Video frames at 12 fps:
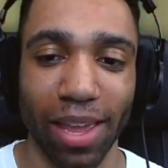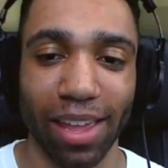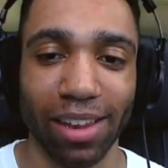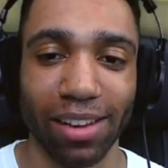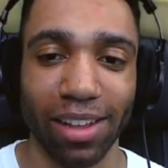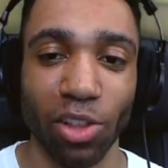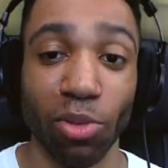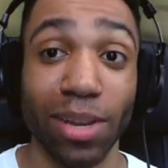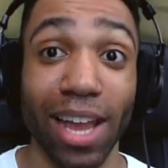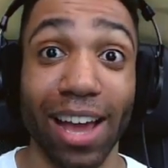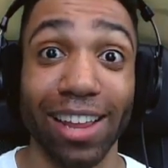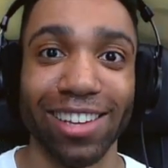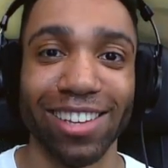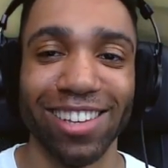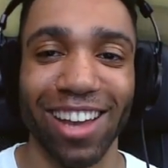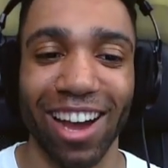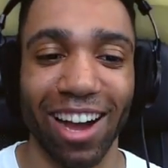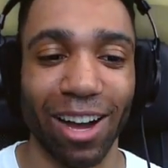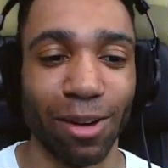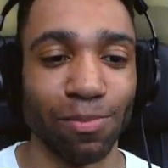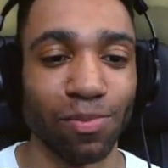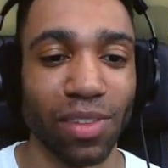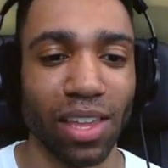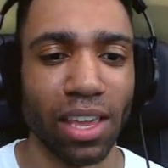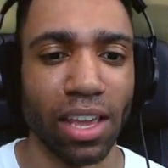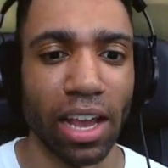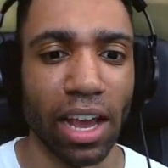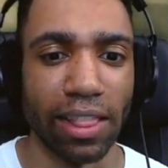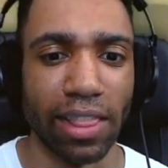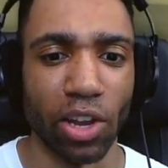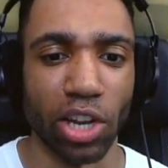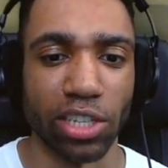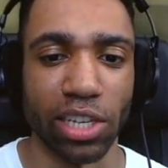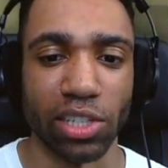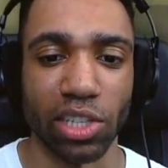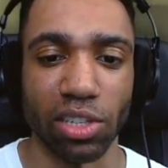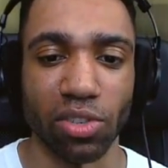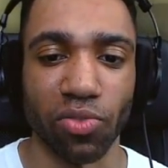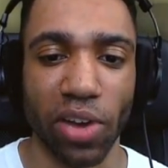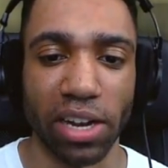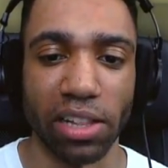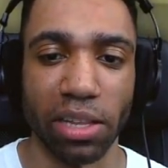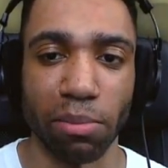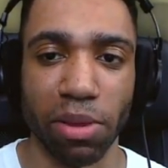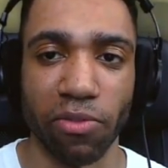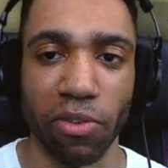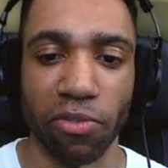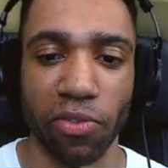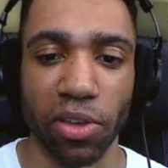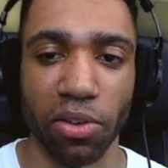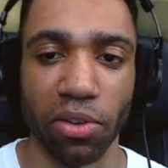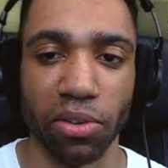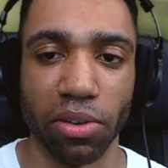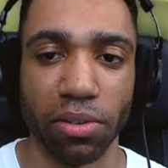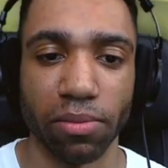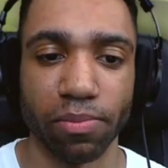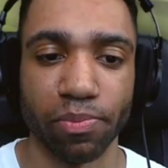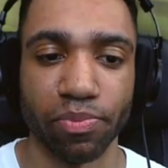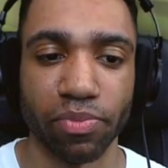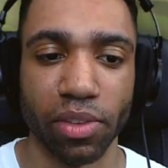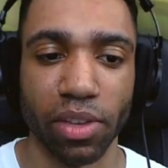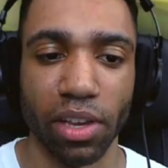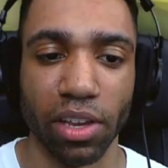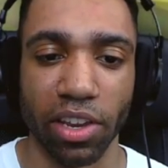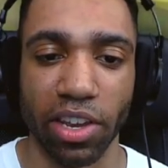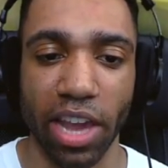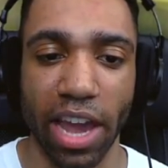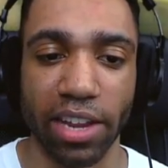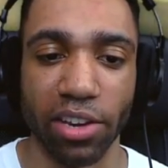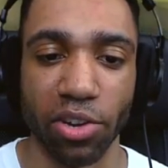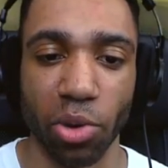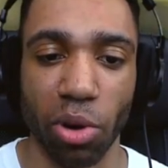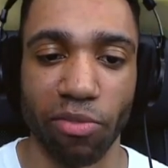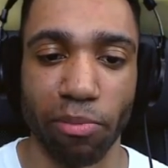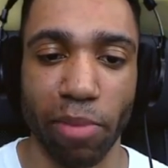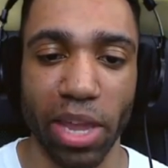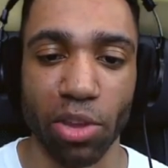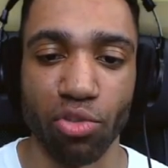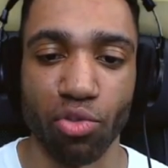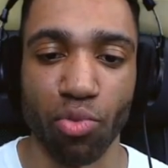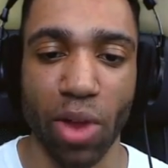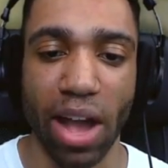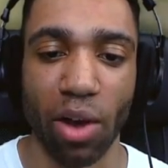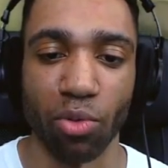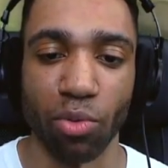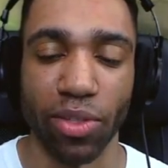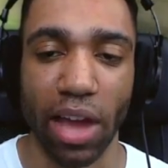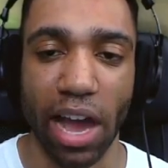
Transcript: man. Illuminati. And let our destinies finally be fulfilled. Ganondorf, may you drown with